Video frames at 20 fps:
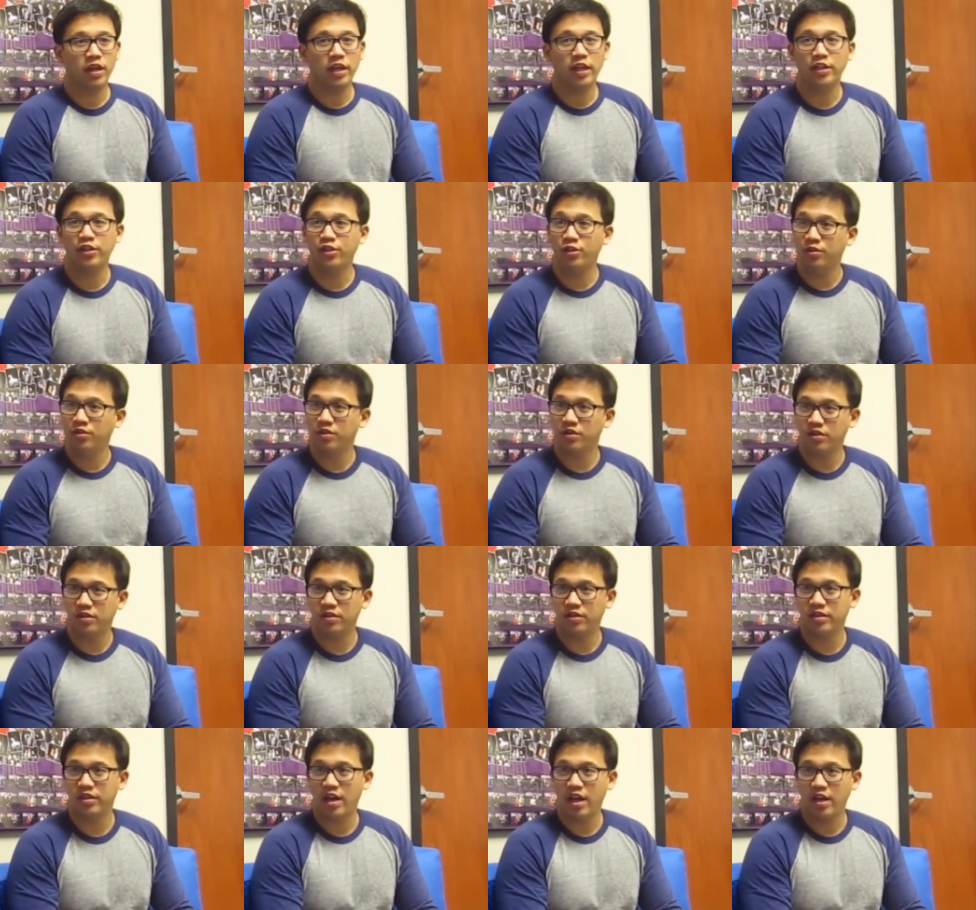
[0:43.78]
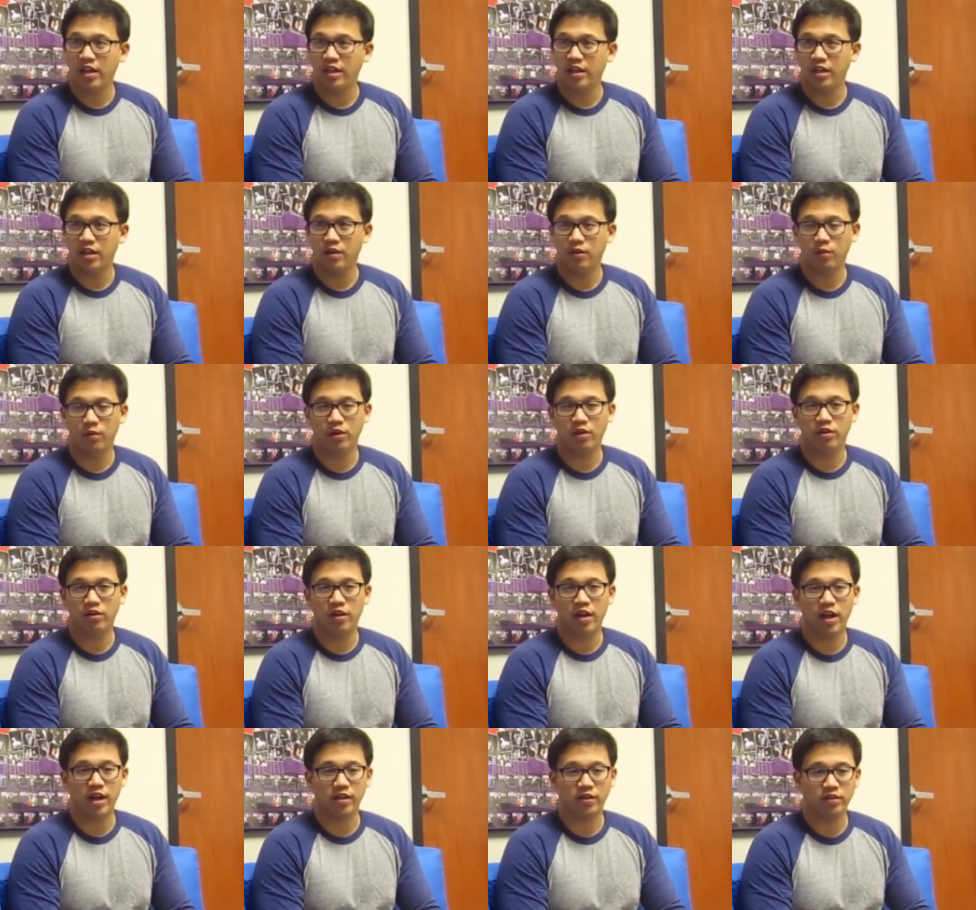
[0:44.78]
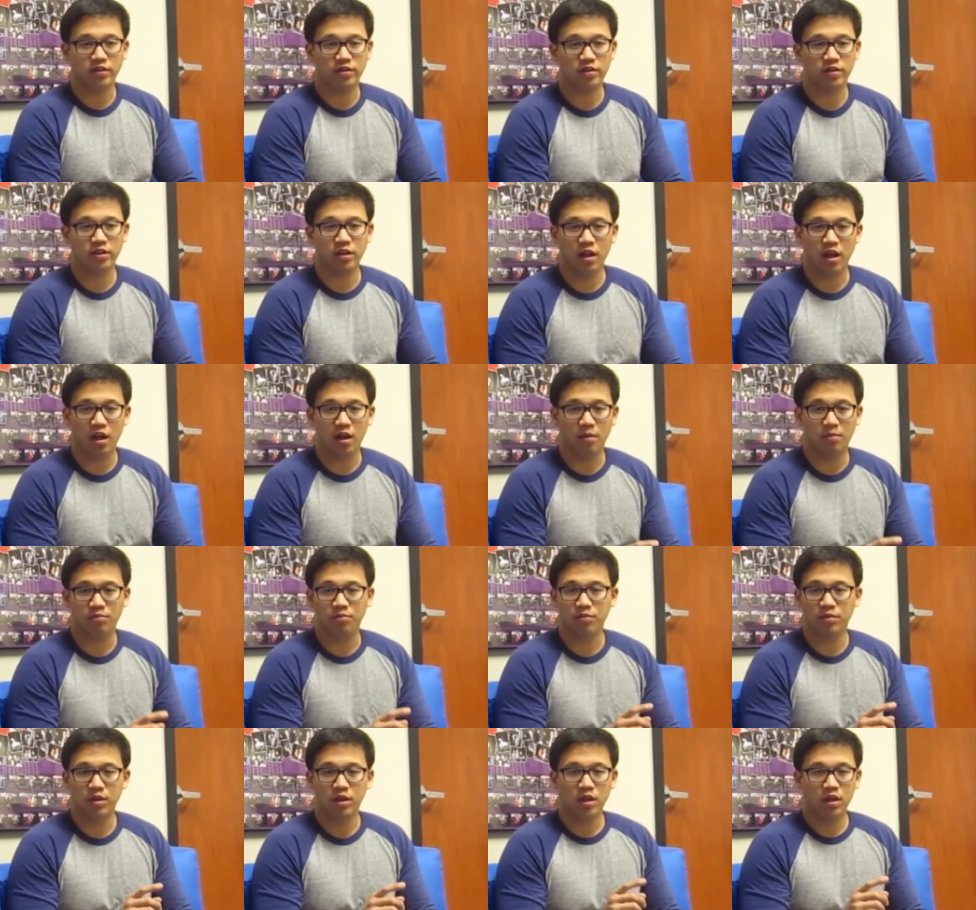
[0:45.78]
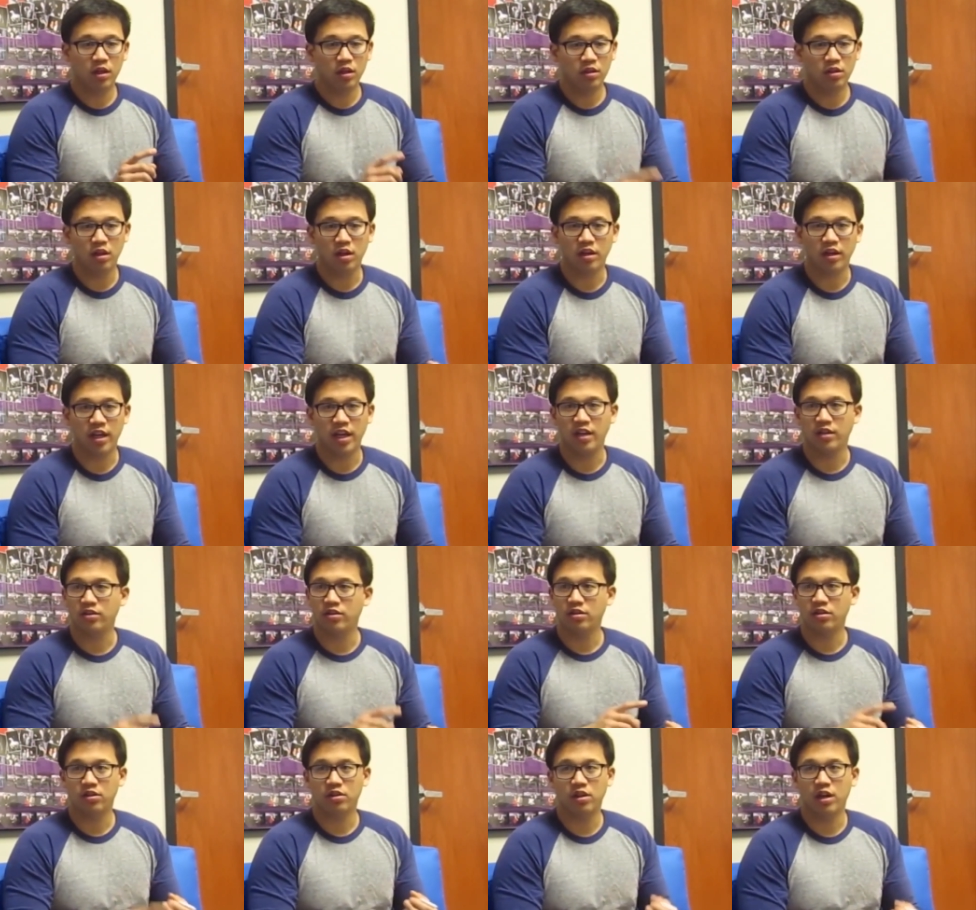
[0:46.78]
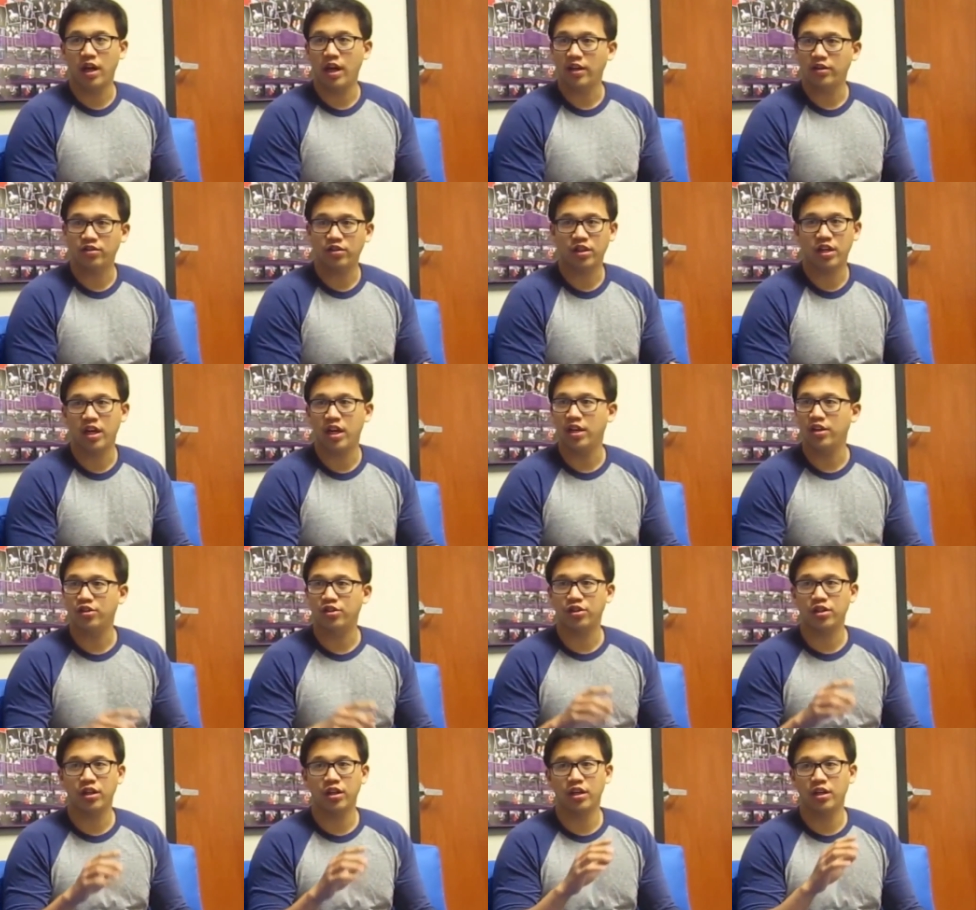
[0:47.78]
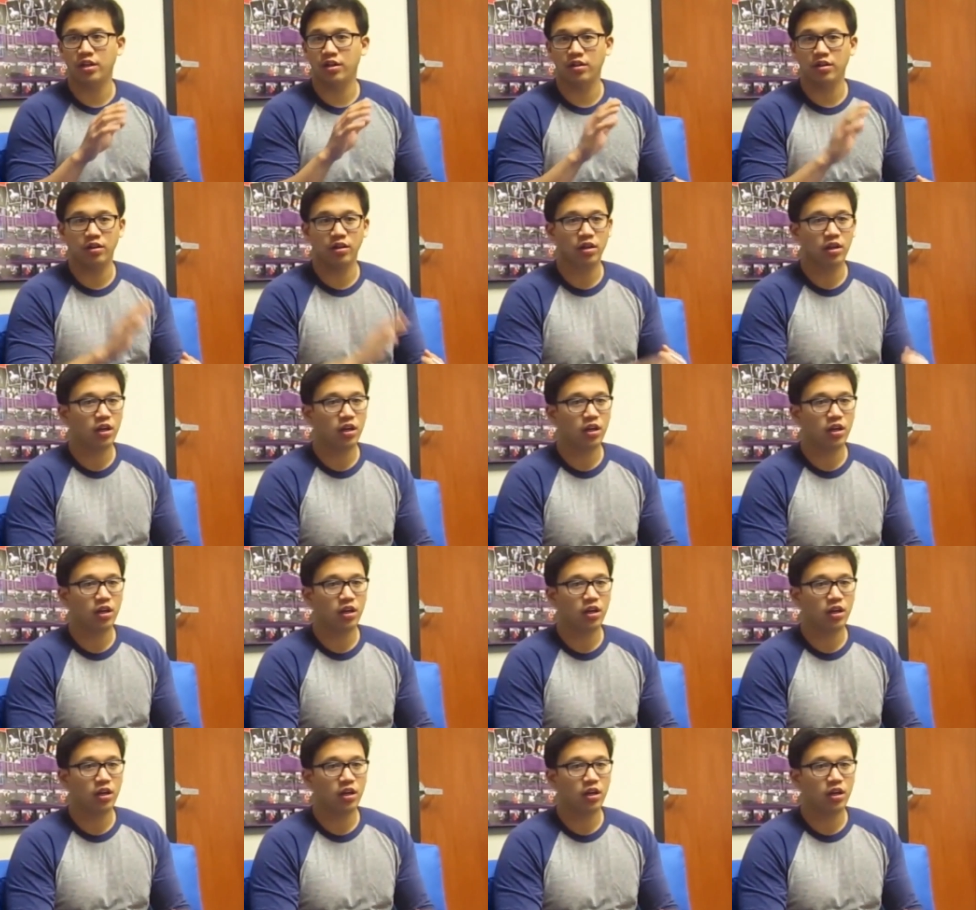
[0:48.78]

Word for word: issues in society, whether mm-hmm. that's um, lung cancer, education,